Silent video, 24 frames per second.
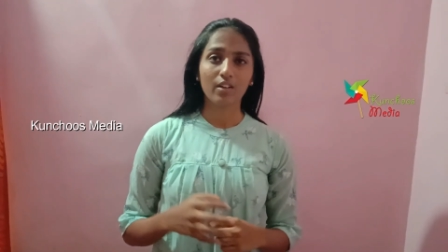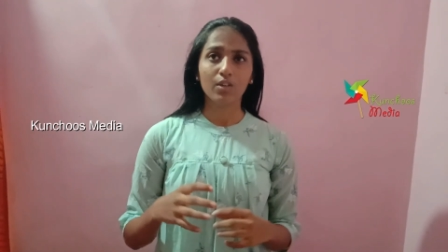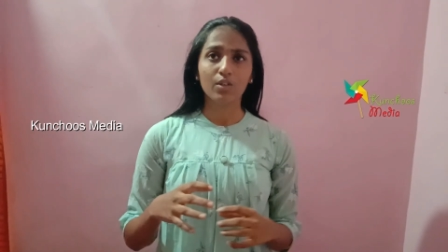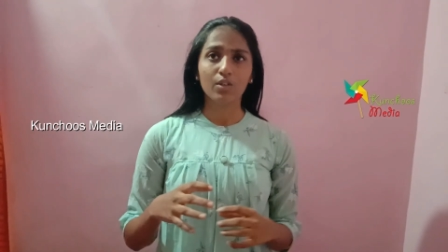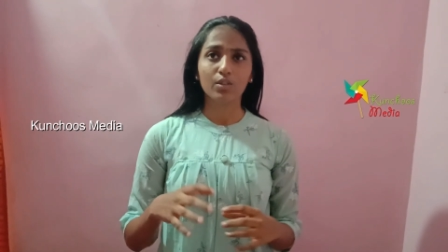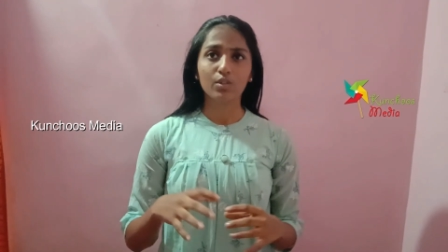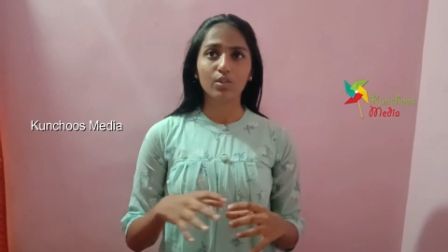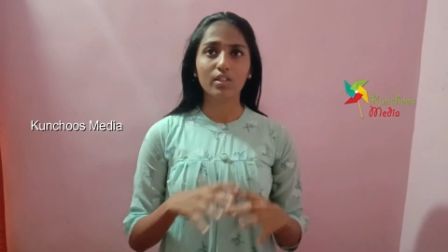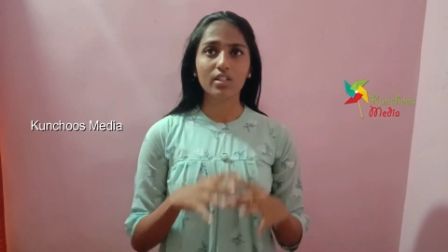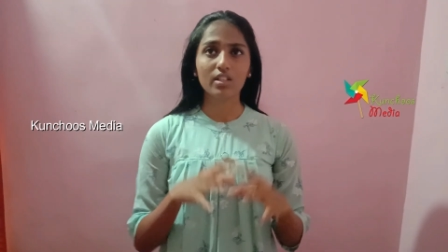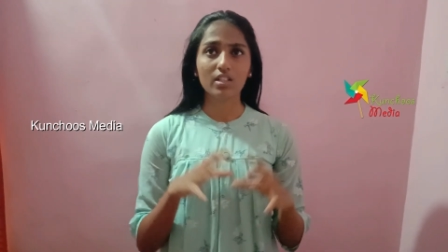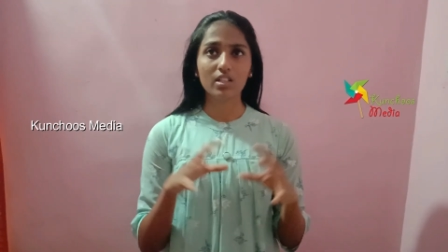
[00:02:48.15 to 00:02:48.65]

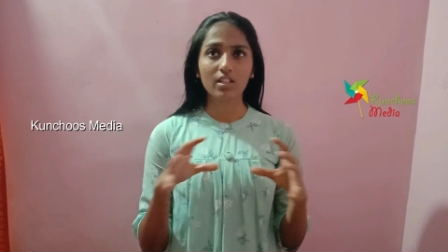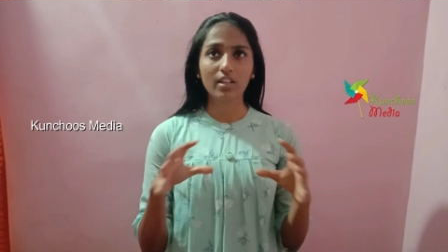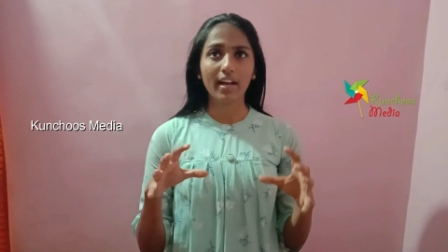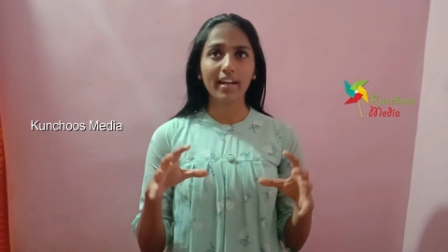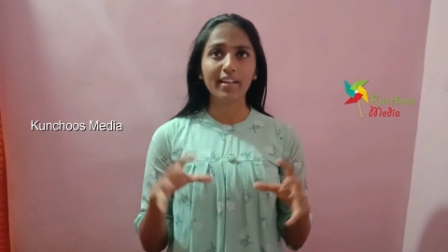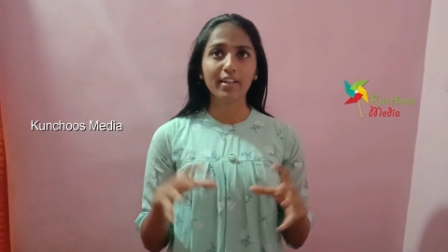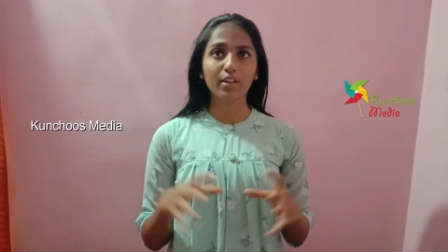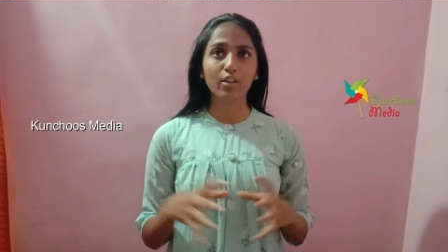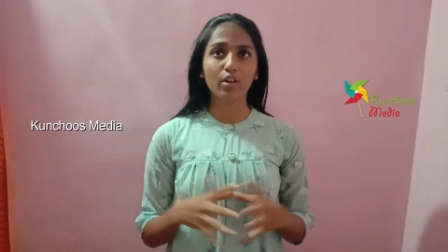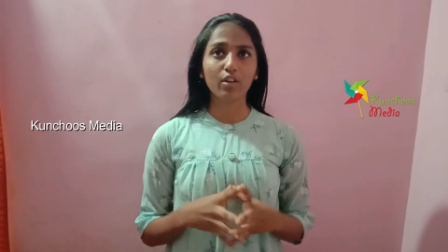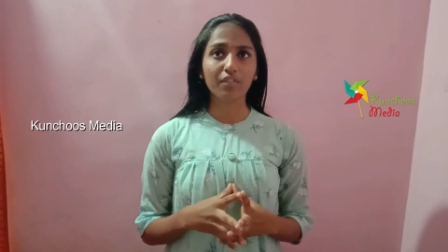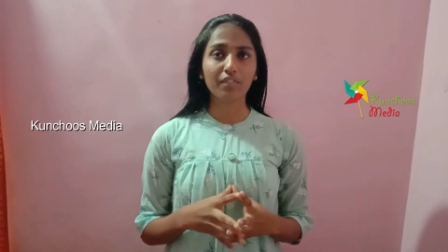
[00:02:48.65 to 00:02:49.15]
So it's a
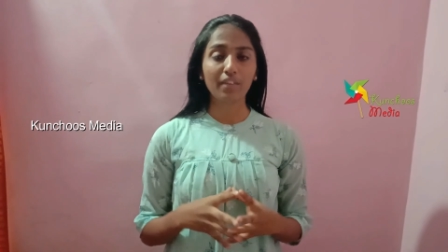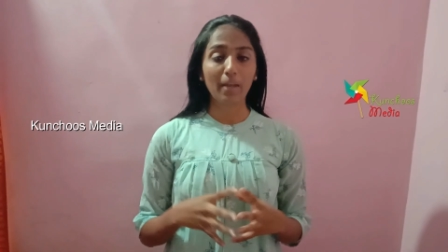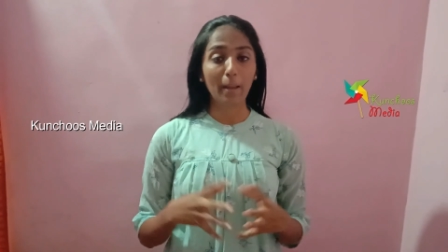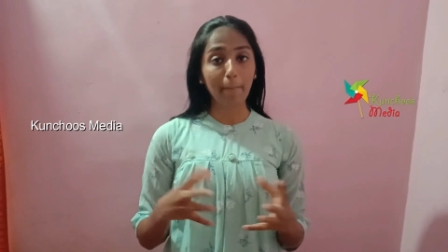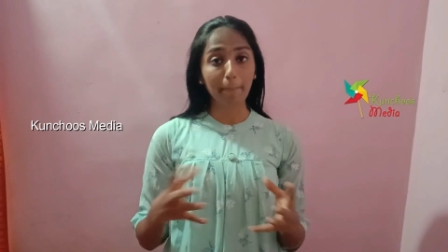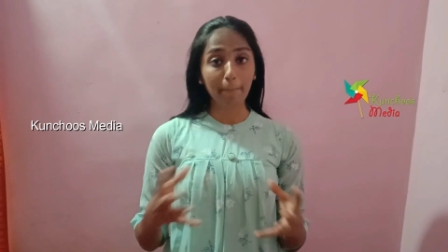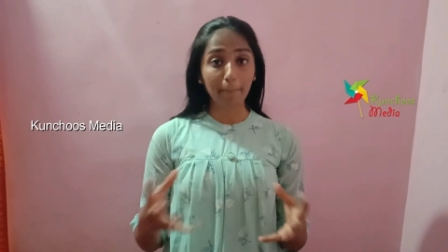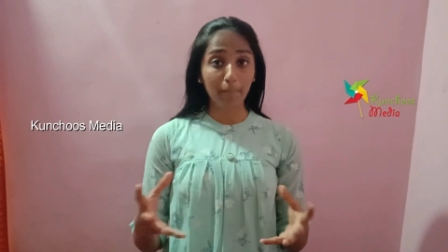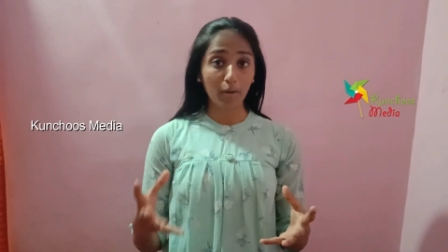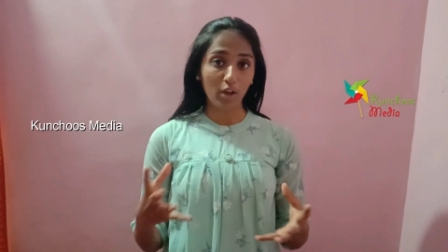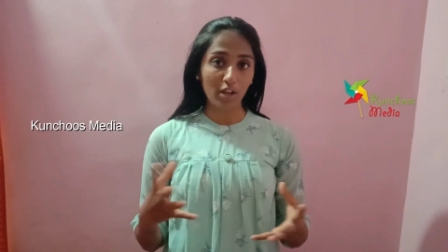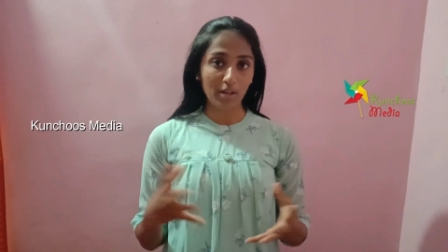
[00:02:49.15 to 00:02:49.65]
kind of
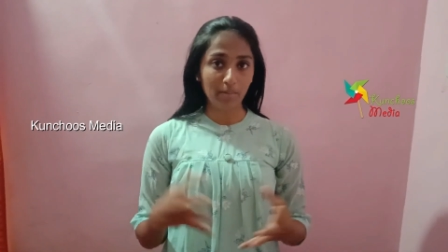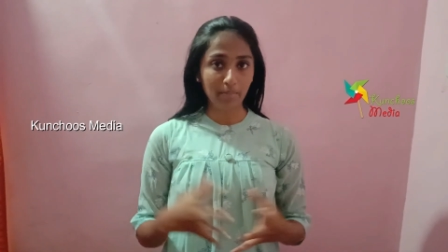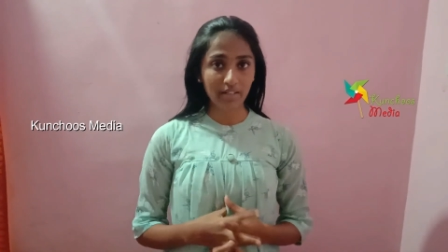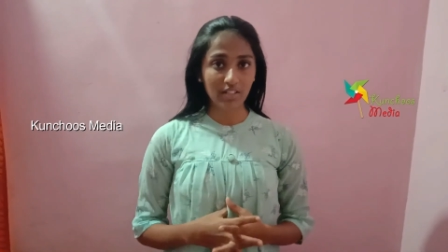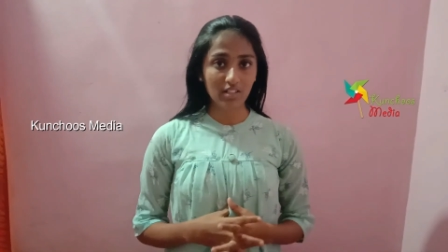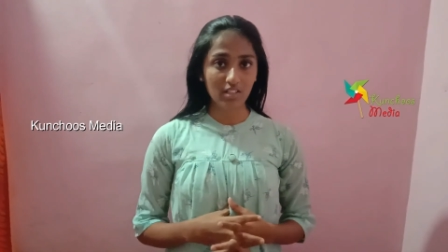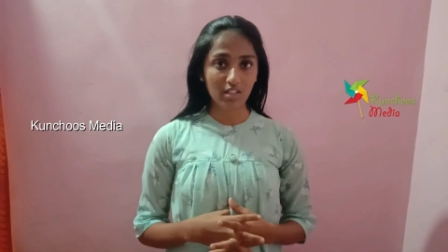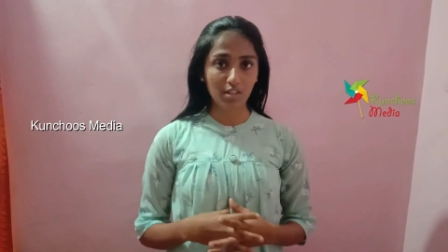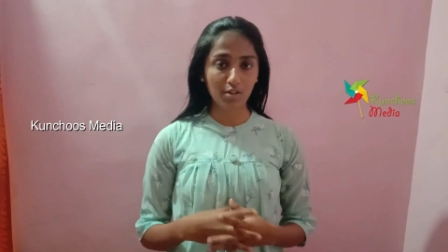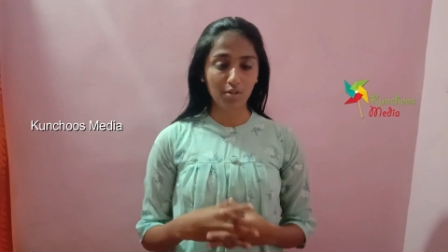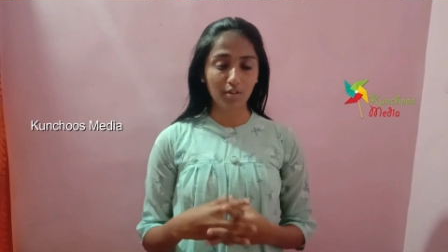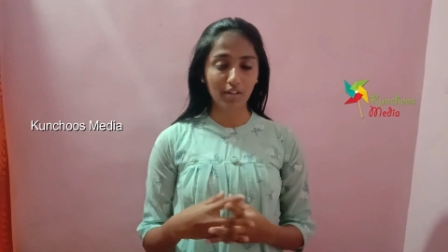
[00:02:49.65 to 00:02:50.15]

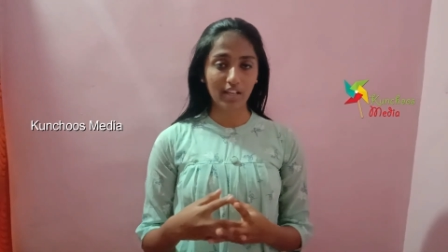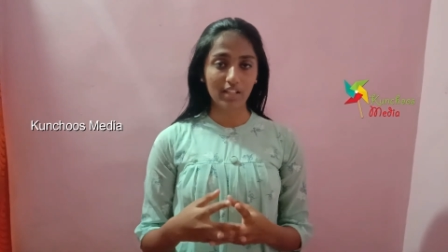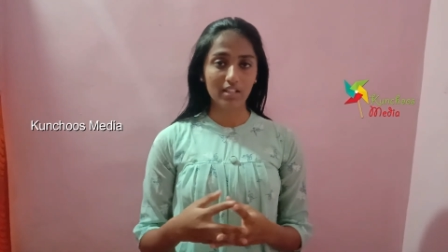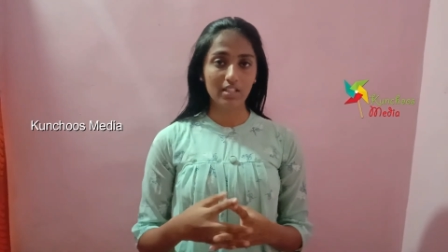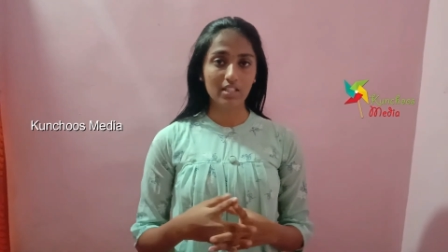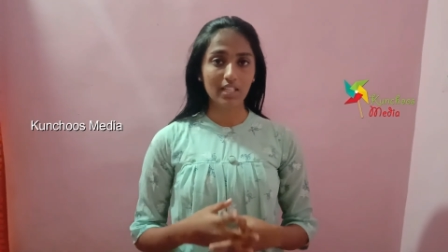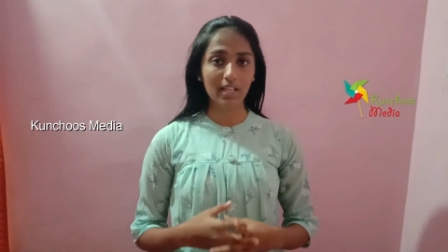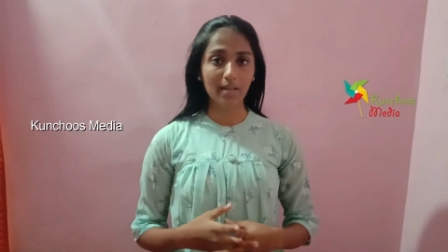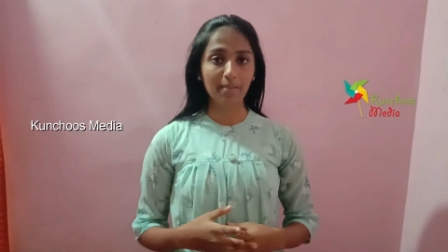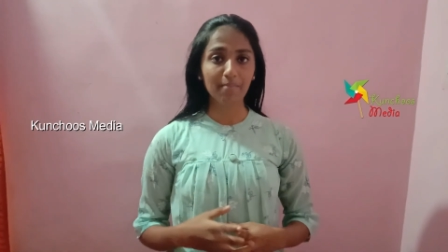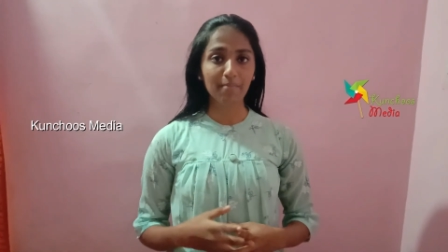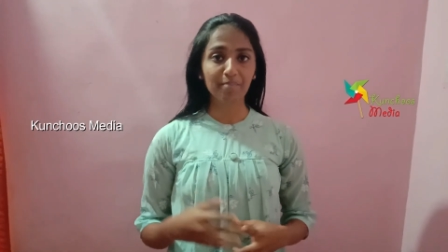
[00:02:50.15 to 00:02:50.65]
employment, you can
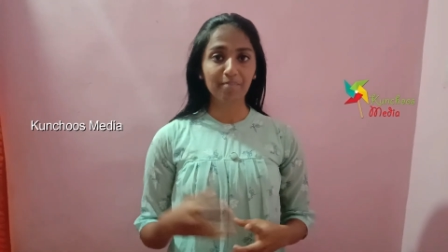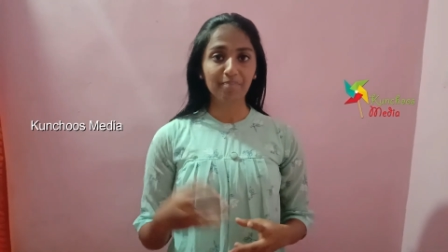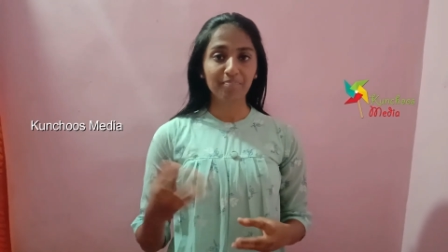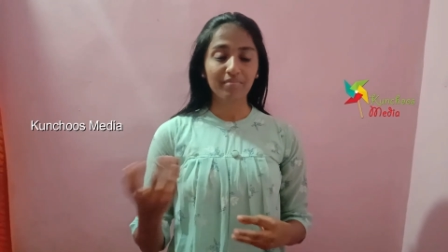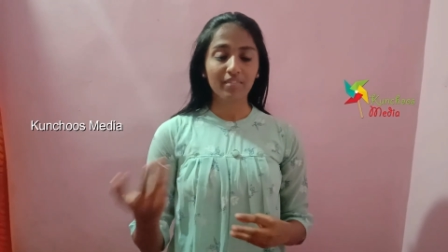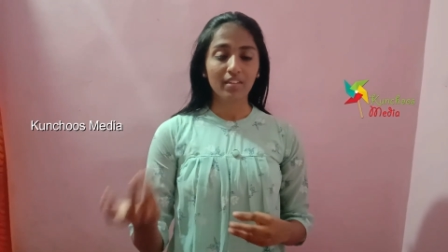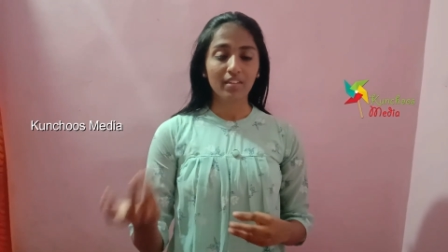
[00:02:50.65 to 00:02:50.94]
say.